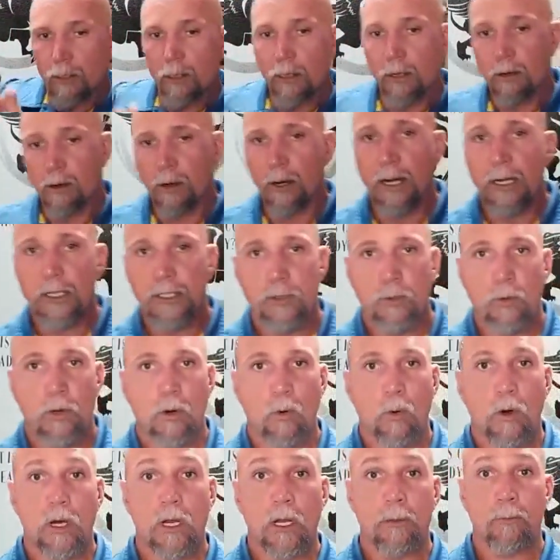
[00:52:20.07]
Right? So you want to
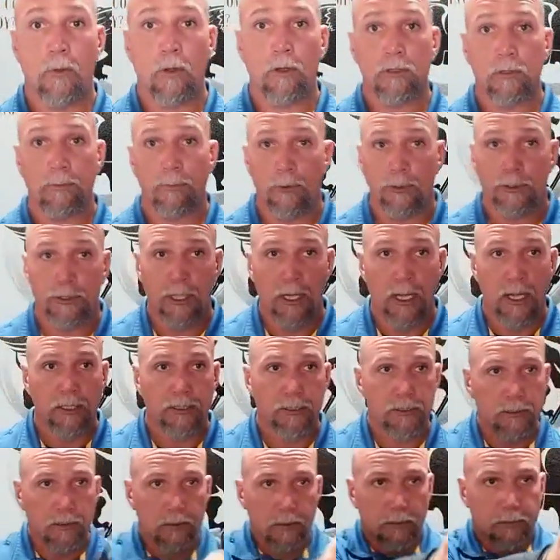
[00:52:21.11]
work on multiple
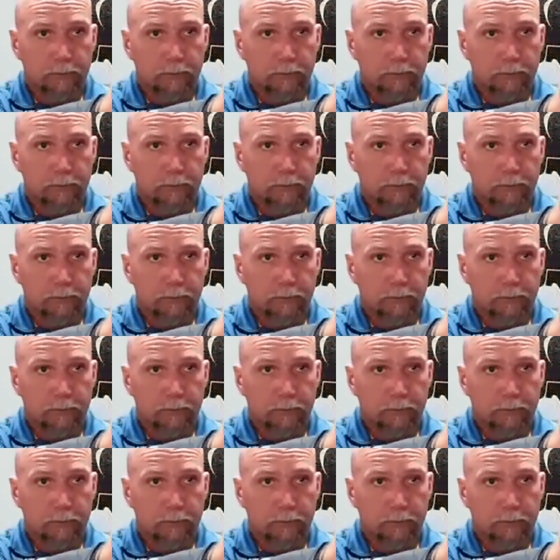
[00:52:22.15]
shots.